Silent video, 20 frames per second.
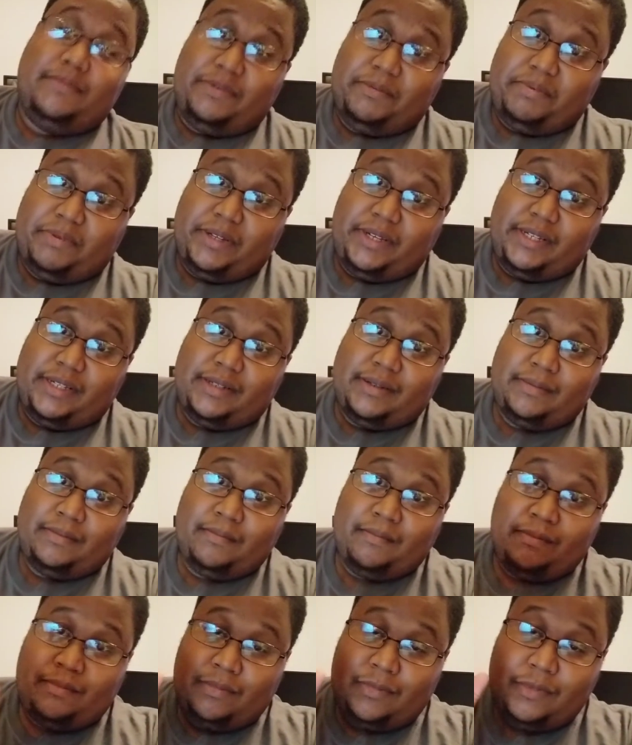So please,
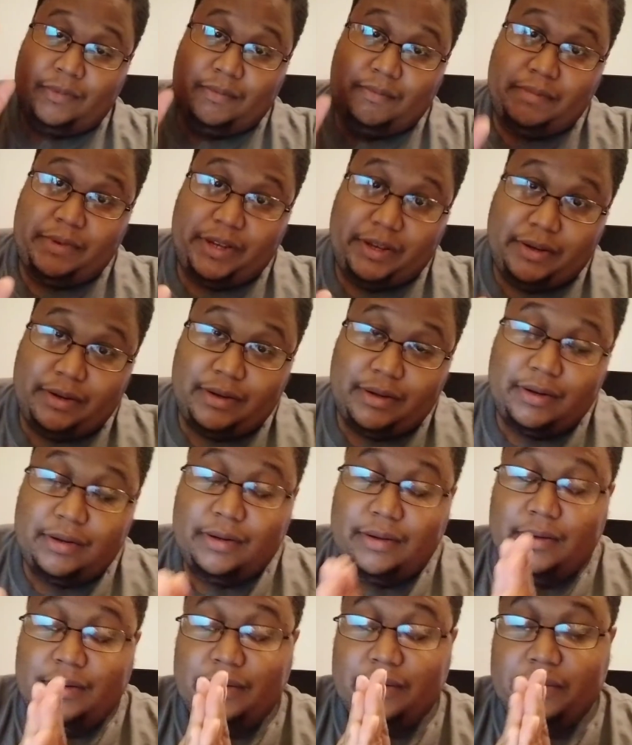be
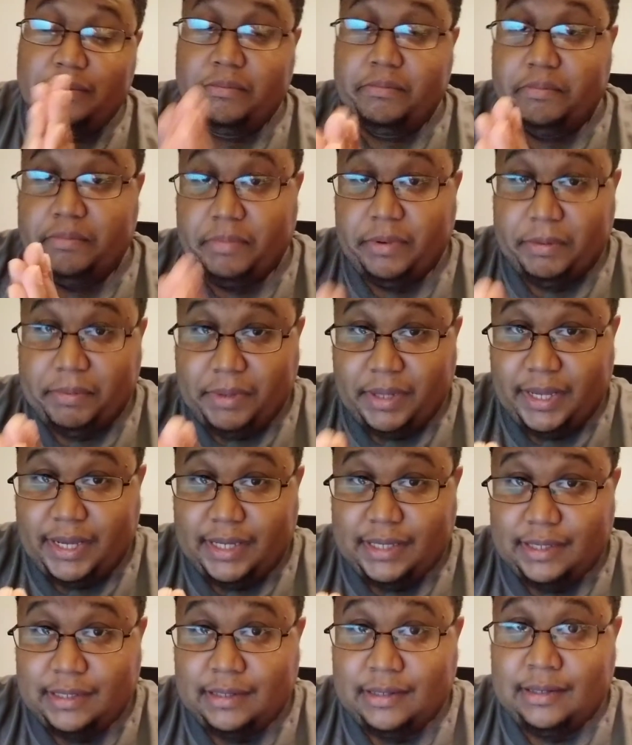good, be
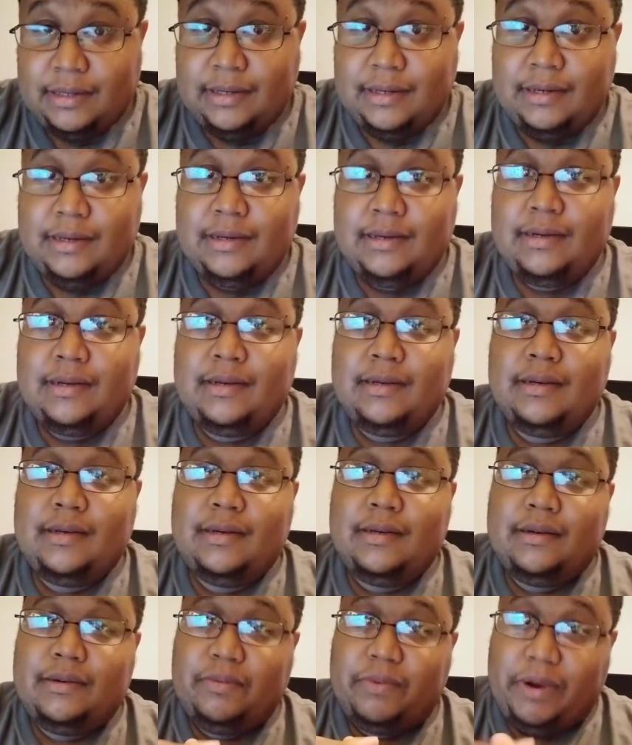blessed,
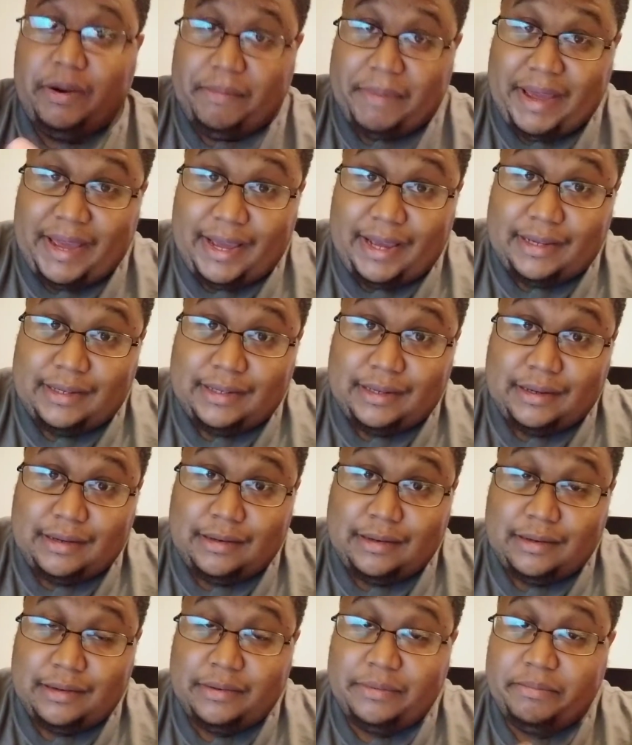wear a mask,
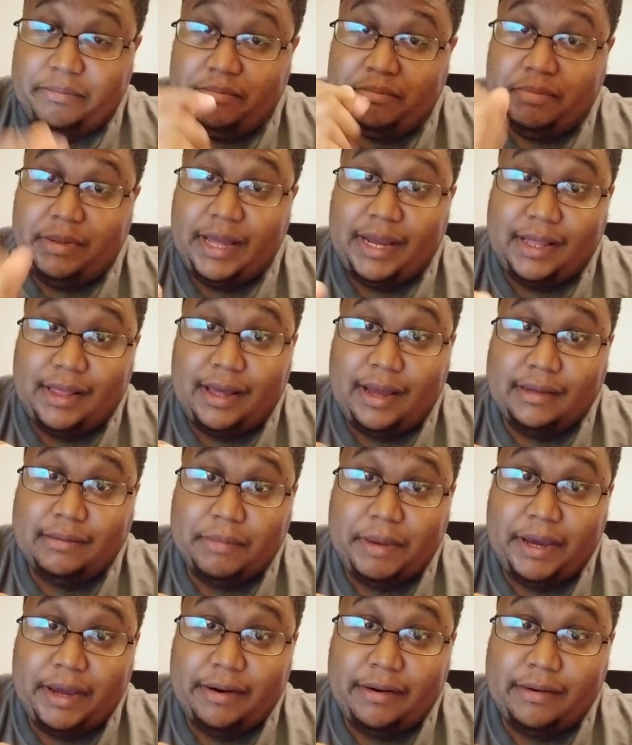Black Lives
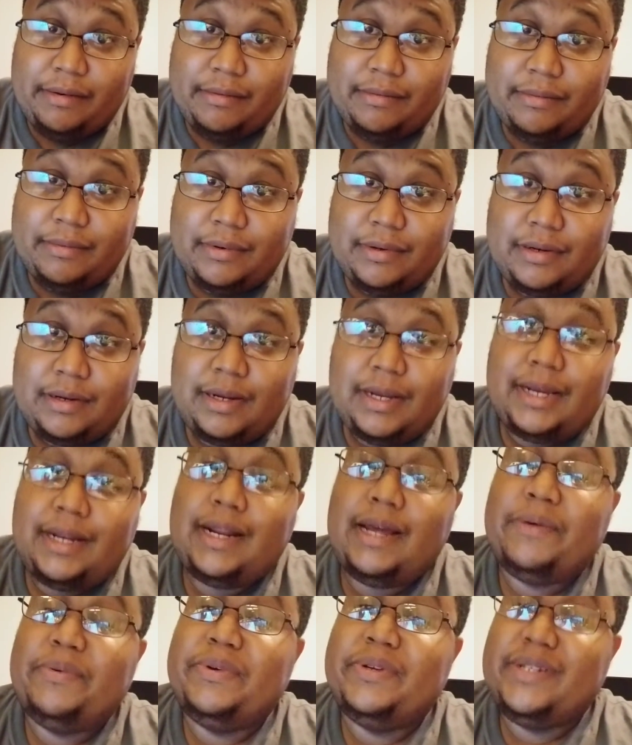Matter,
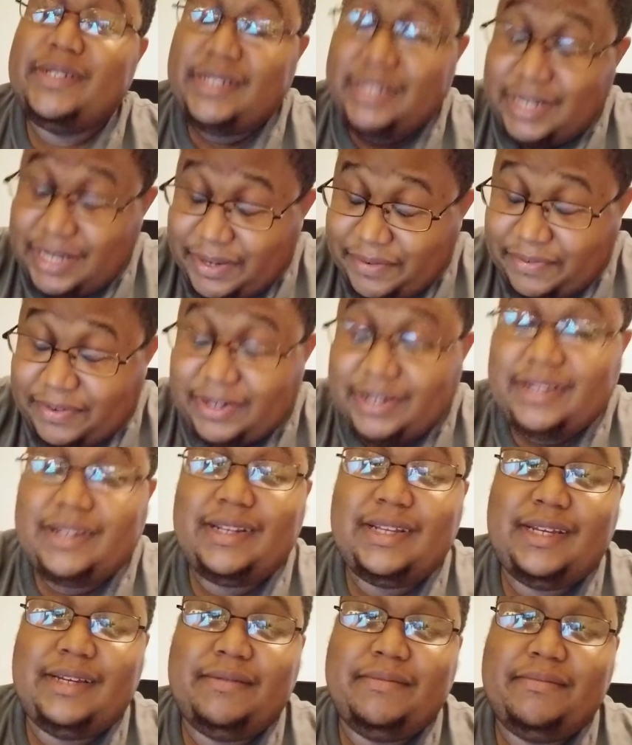and I will
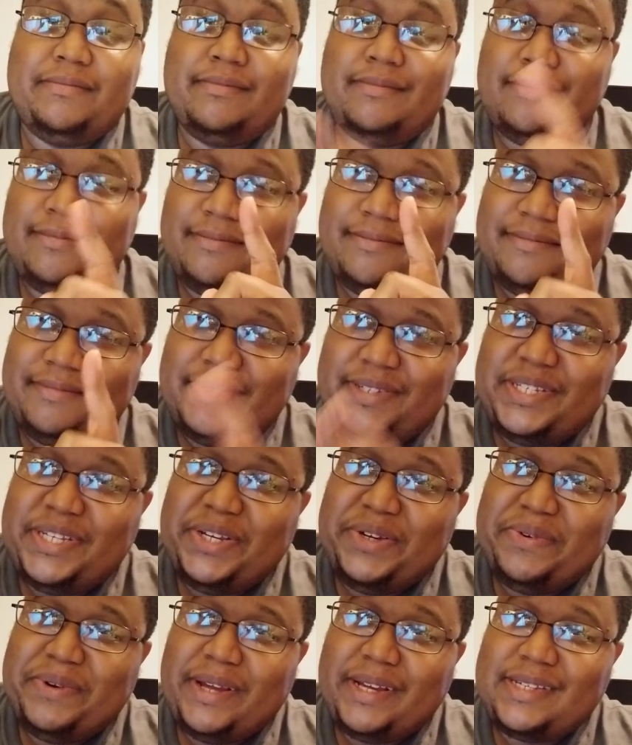definitely see
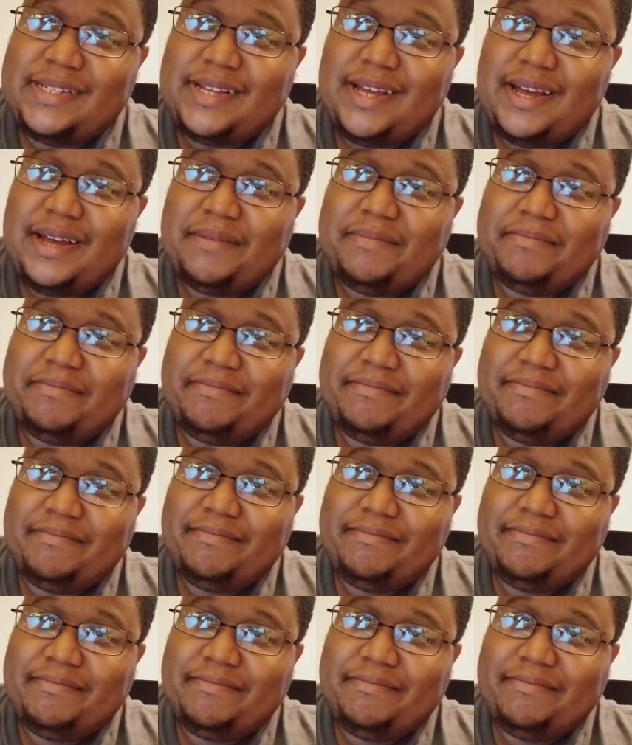you next time.